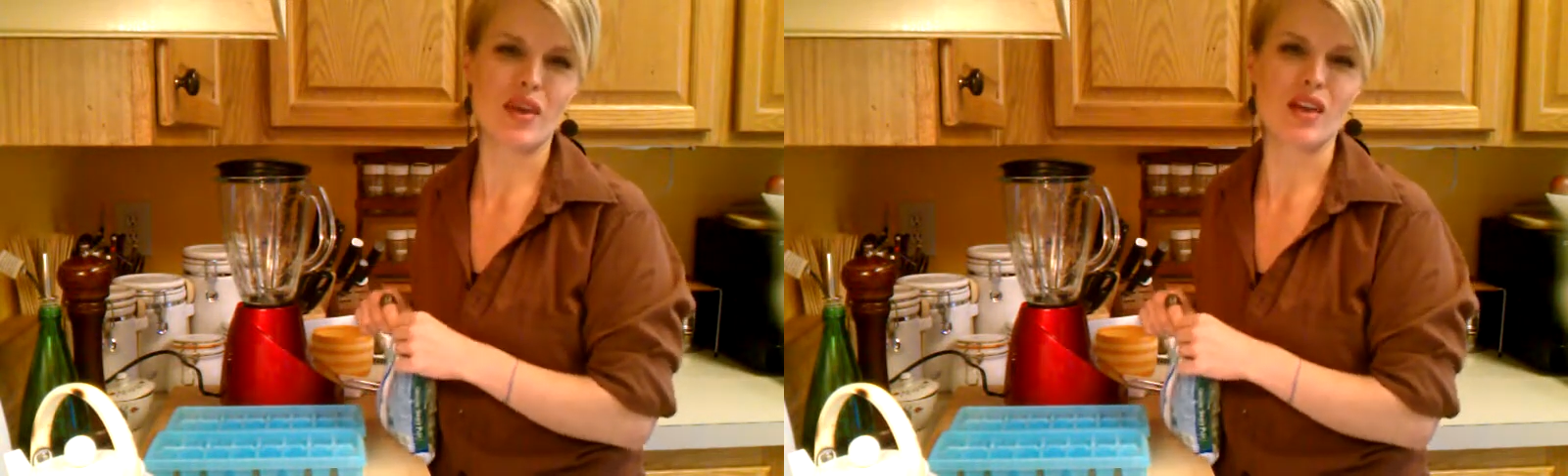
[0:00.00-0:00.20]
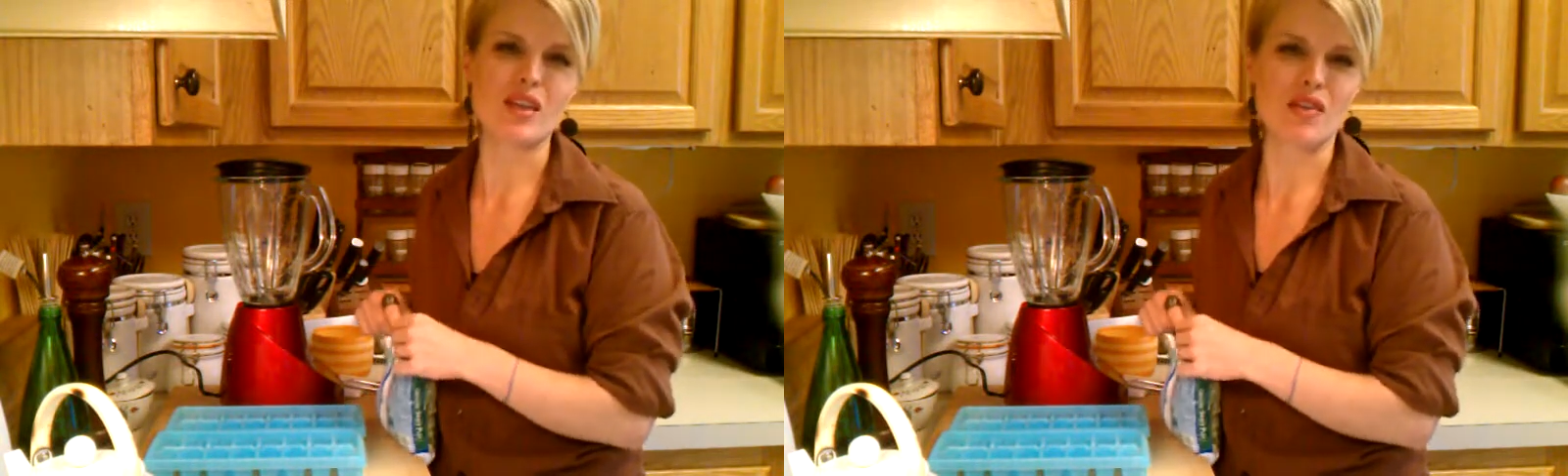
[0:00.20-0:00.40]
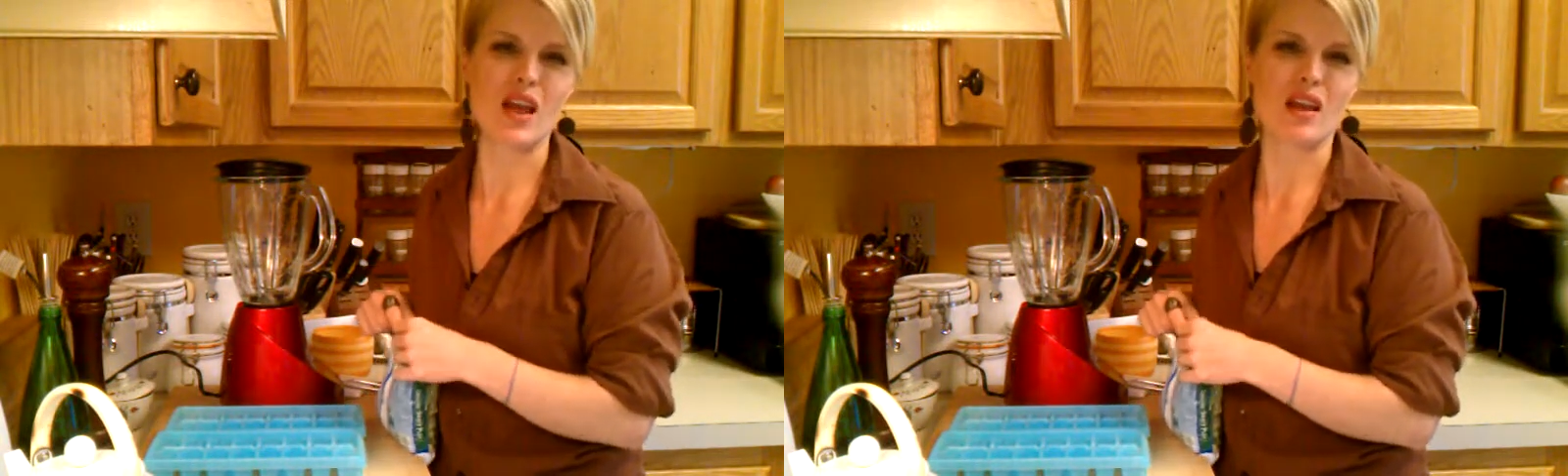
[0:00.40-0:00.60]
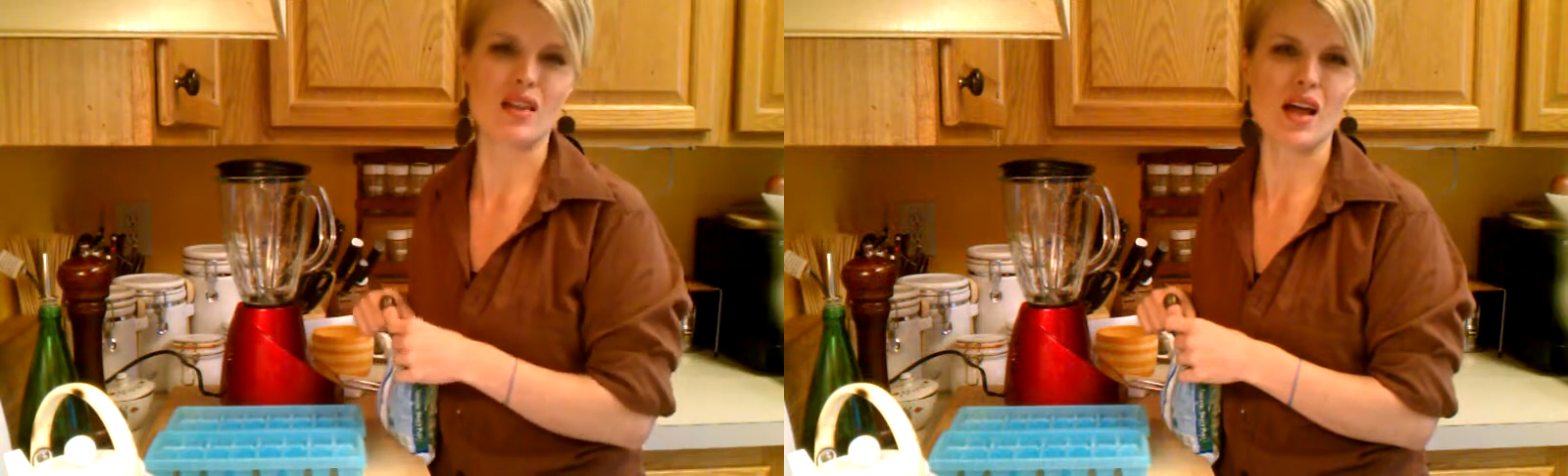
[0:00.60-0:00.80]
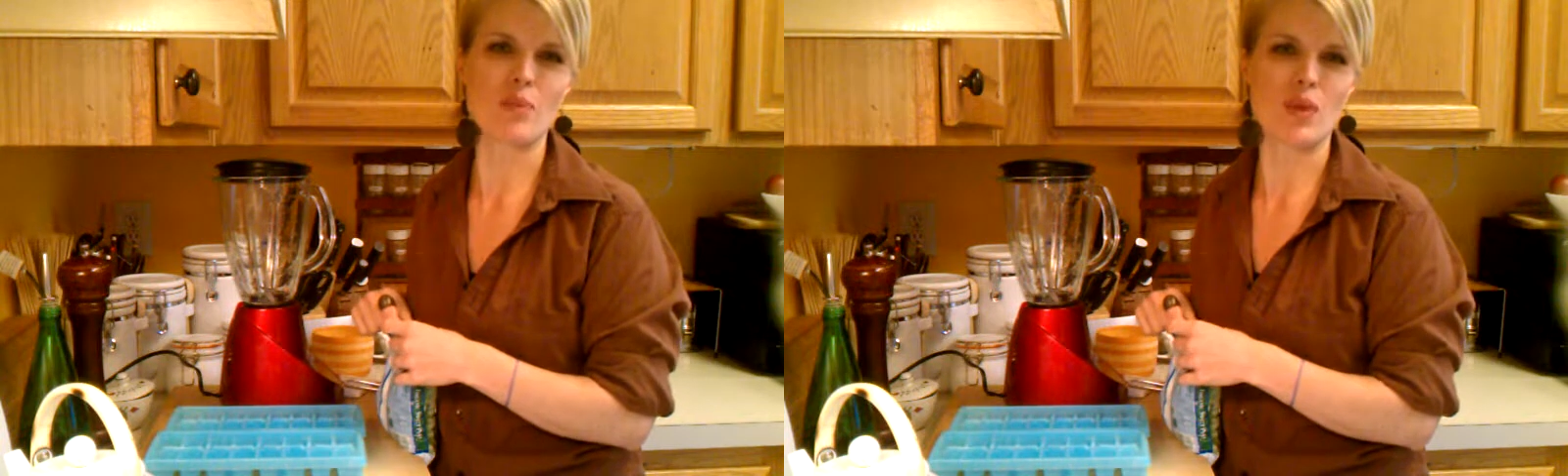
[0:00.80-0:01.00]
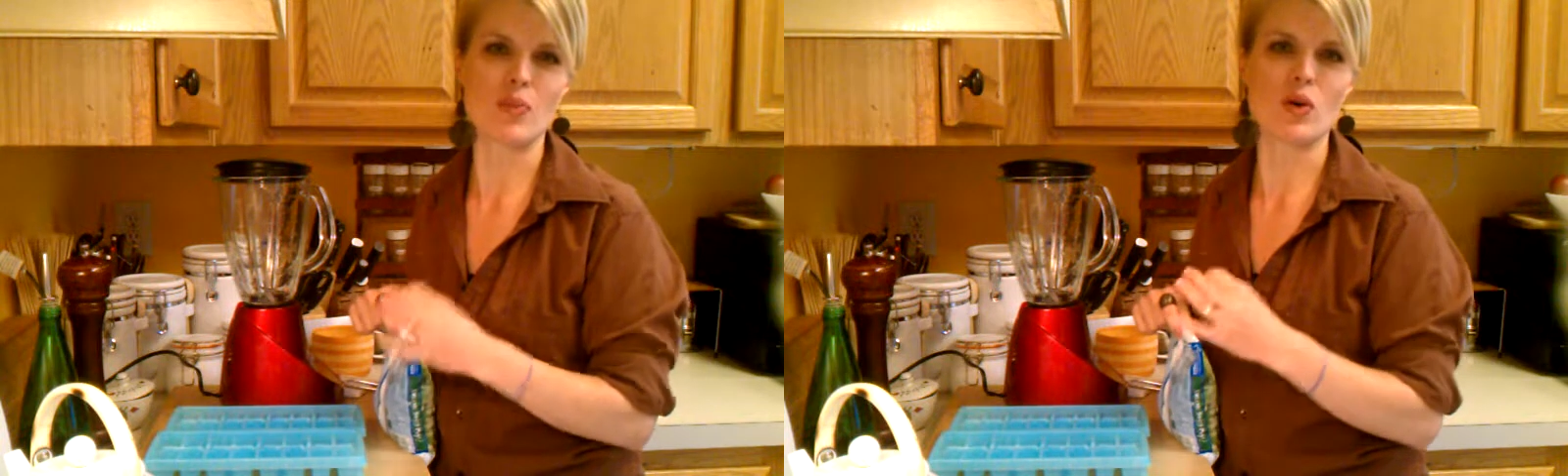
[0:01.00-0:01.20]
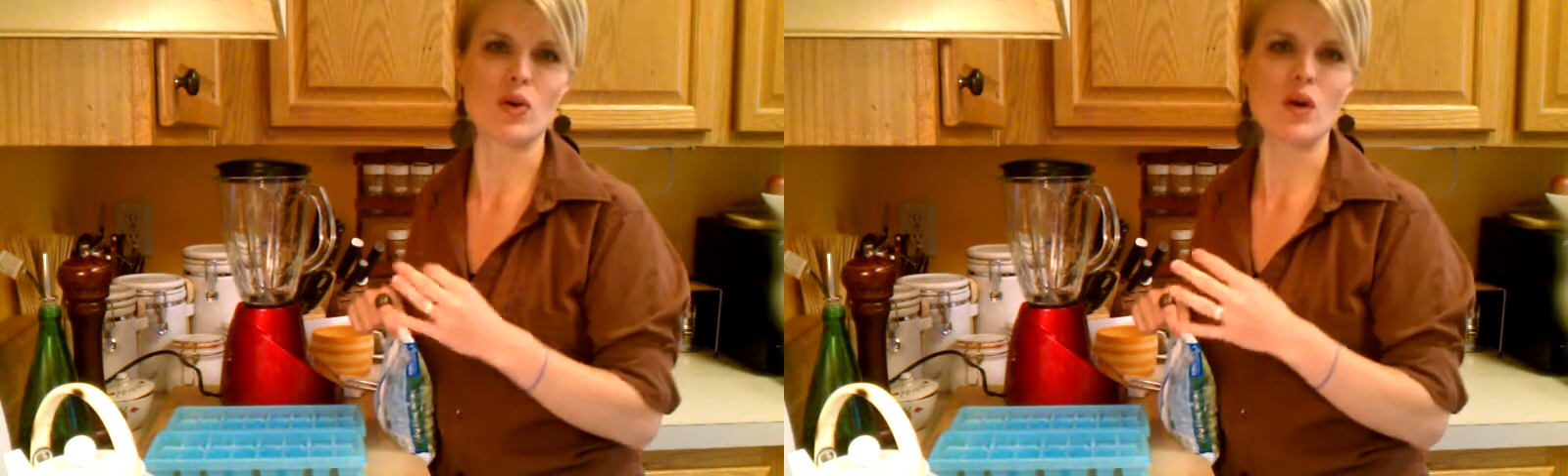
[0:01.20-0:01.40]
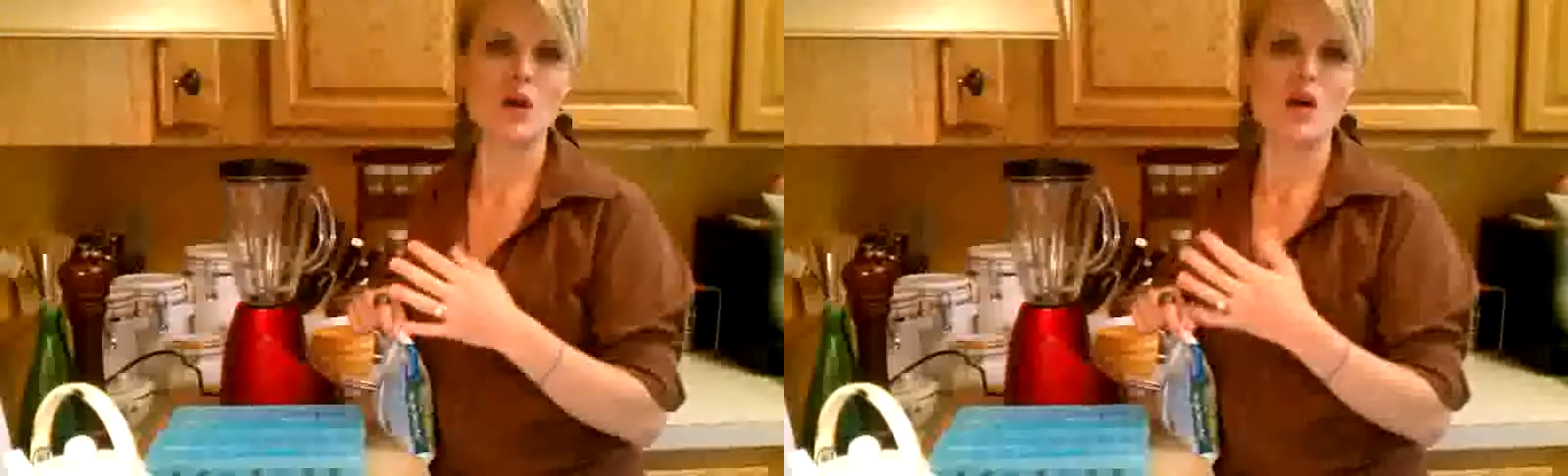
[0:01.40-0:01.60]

because I think a lot of people